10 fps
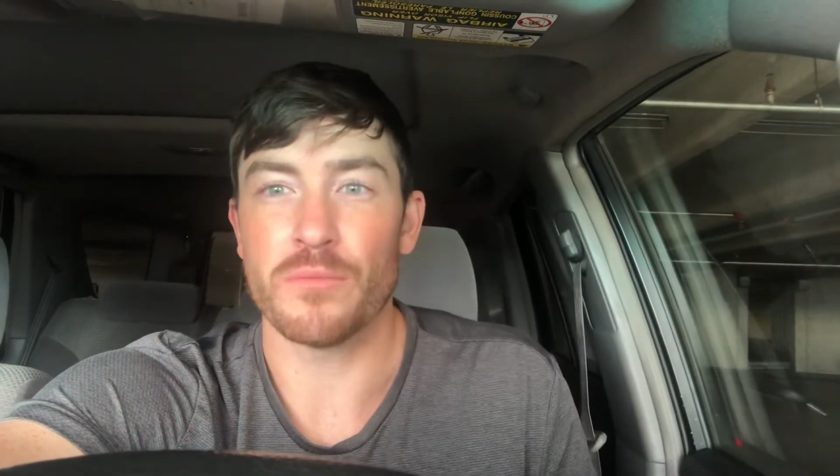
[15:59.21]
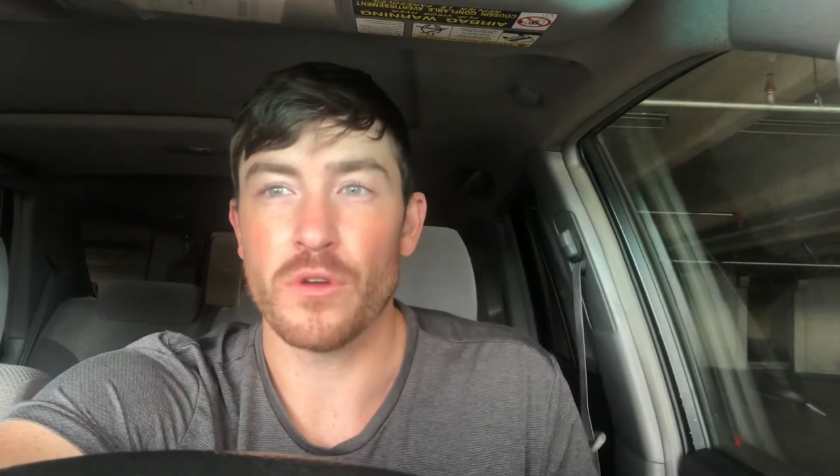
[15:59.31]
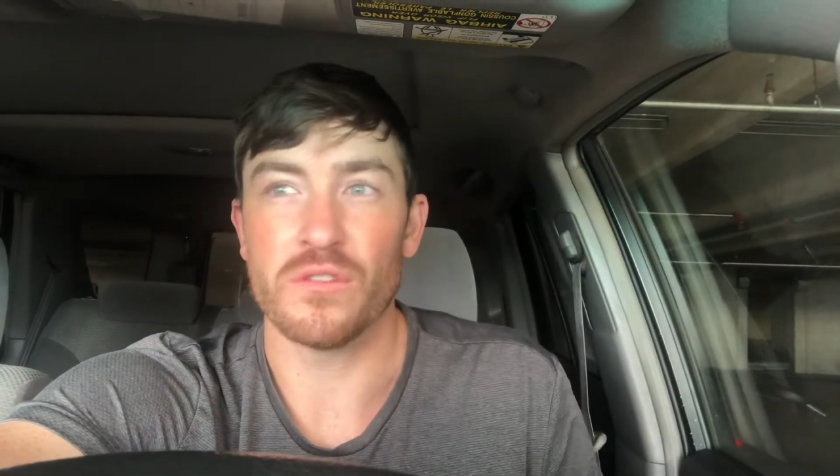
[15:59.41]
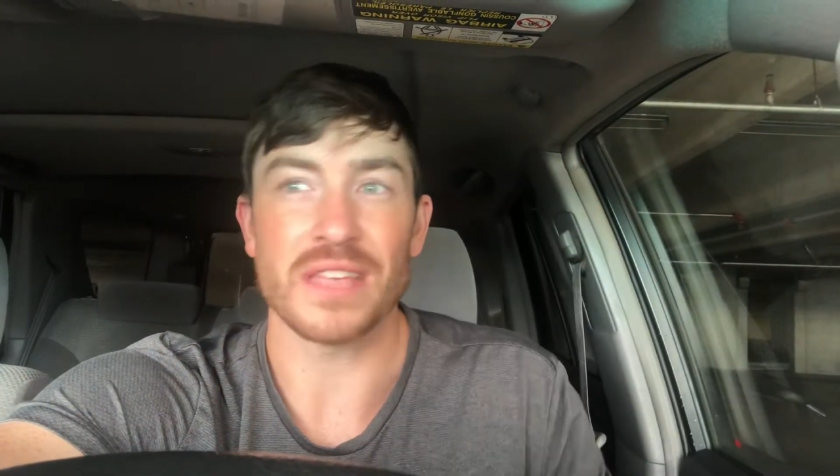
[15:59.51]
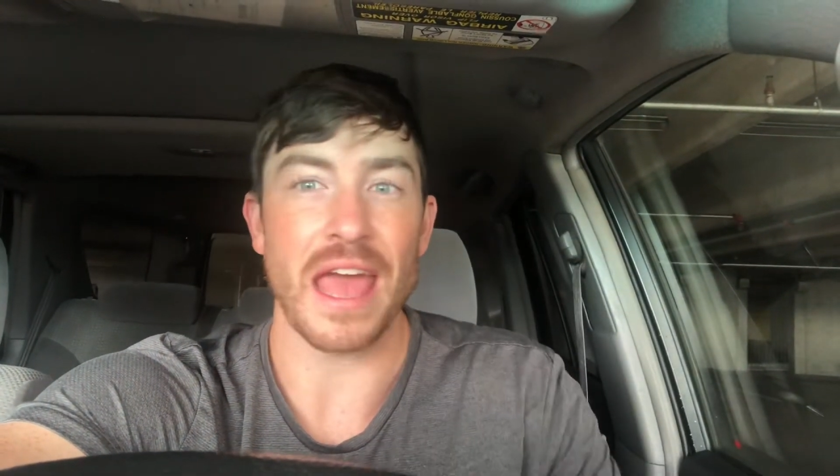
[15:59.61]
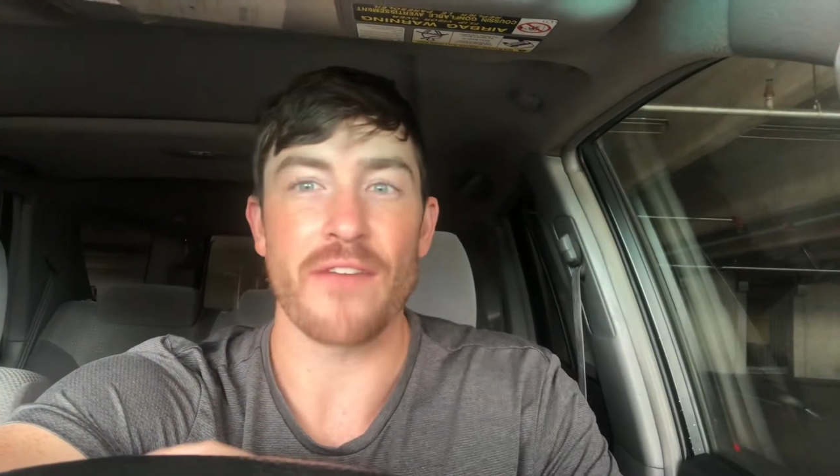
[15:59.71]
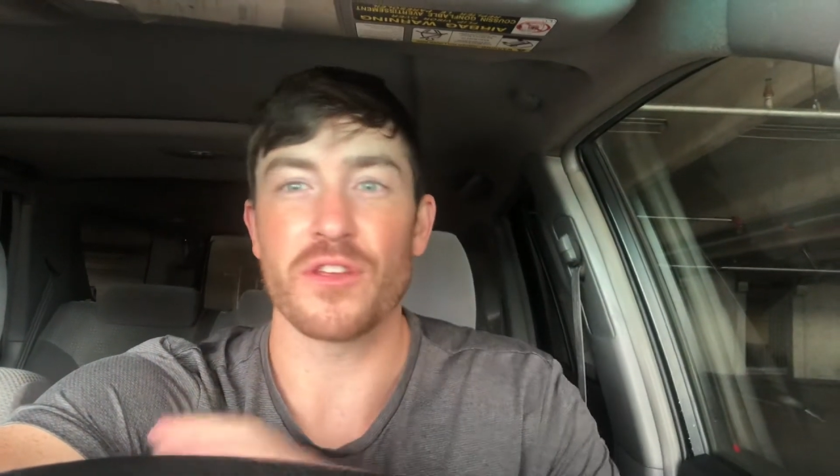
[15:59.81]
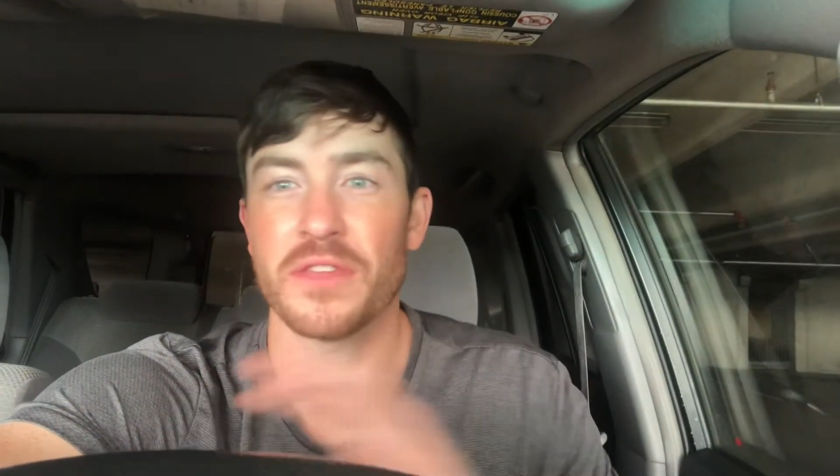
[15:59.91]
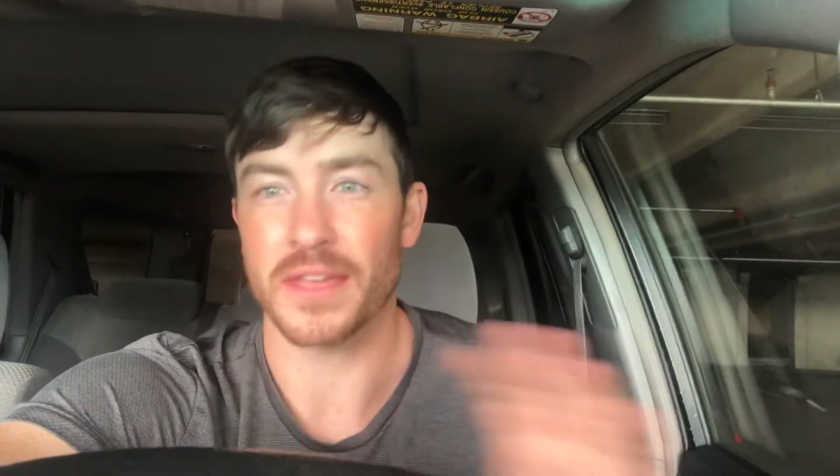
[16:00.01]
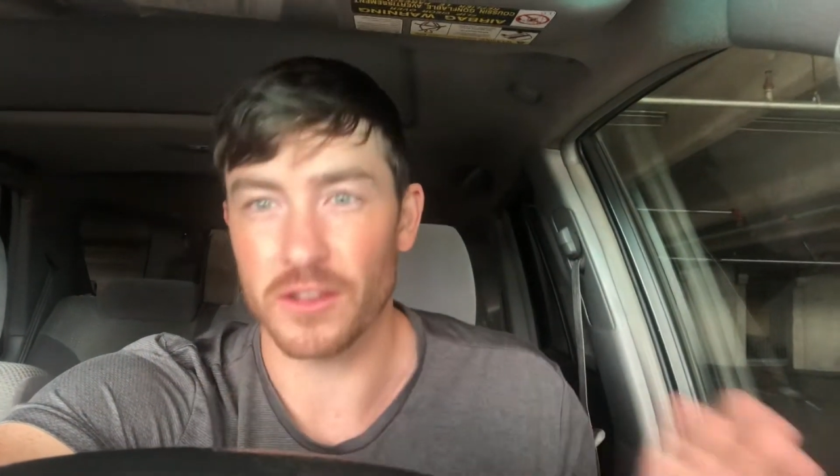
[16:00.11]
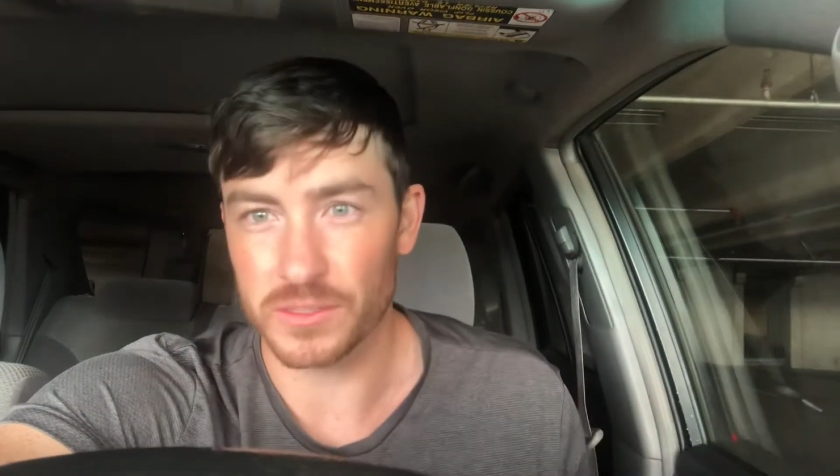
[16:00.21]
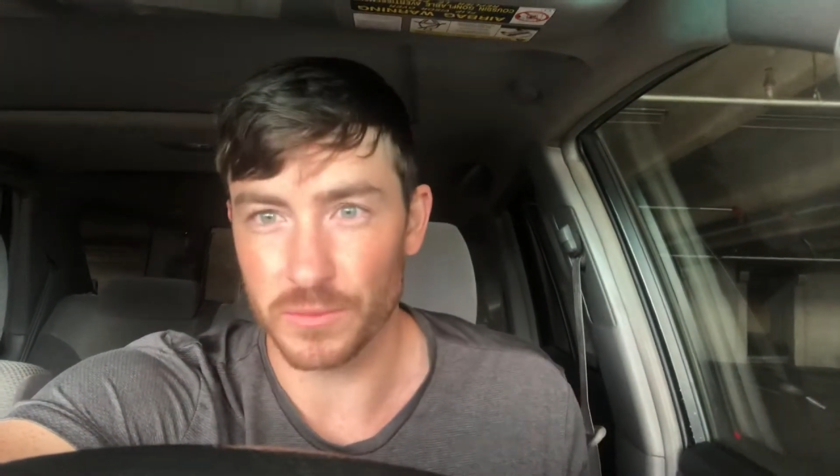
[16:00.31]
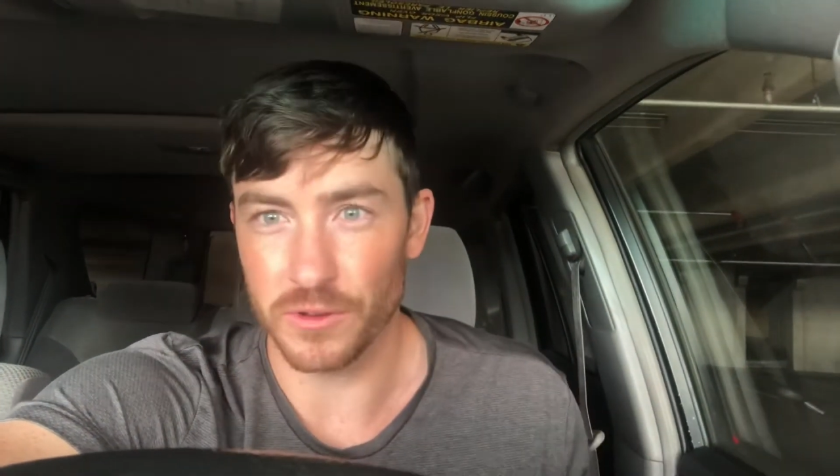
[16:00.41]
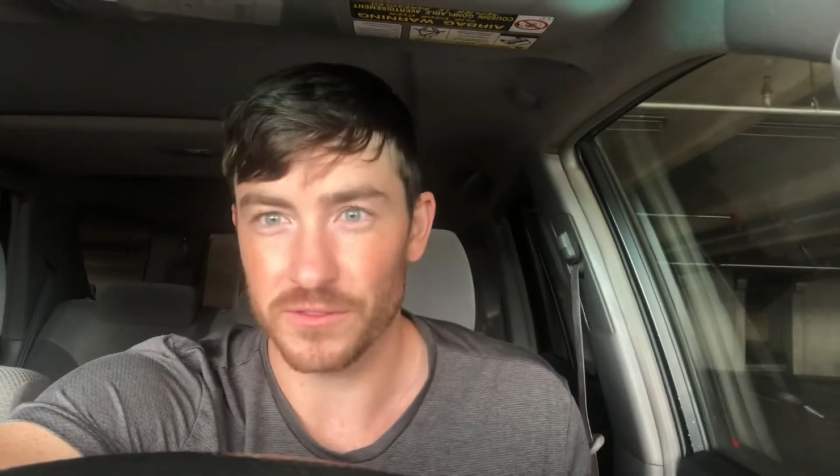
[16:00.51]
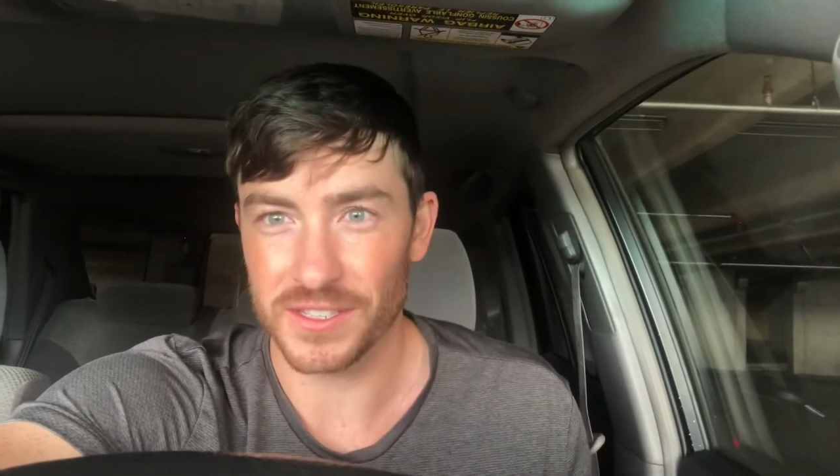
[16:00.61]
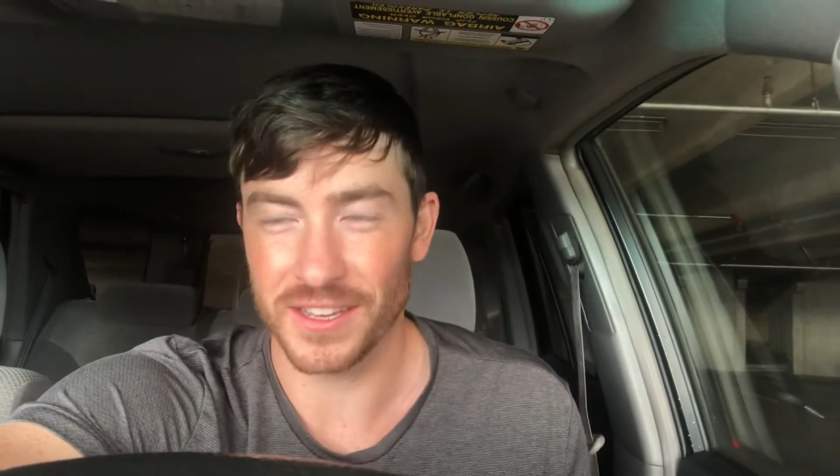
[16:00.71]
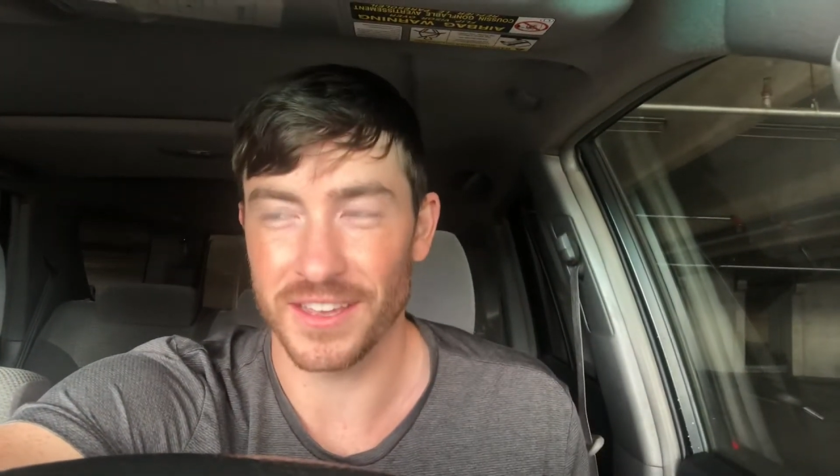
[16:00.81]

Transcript: moves, everything else moves.